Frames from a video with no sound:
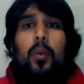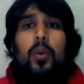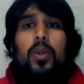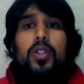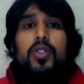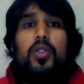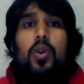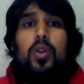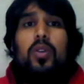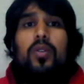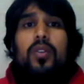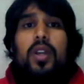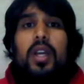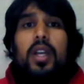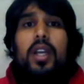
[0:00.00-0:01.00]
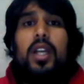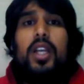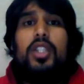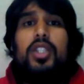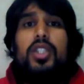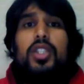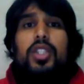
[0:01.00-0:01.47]
will solve the
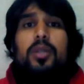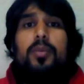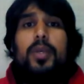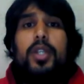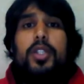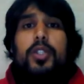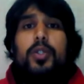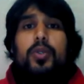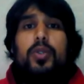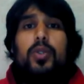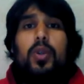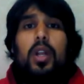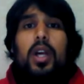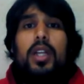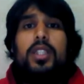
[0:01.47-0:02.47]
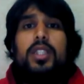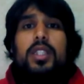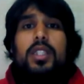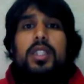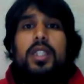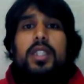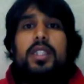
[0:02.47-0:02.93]
relationship issue to a
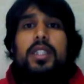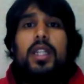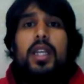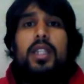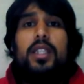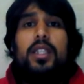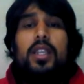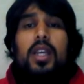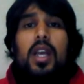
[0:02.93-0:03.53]
larger extent,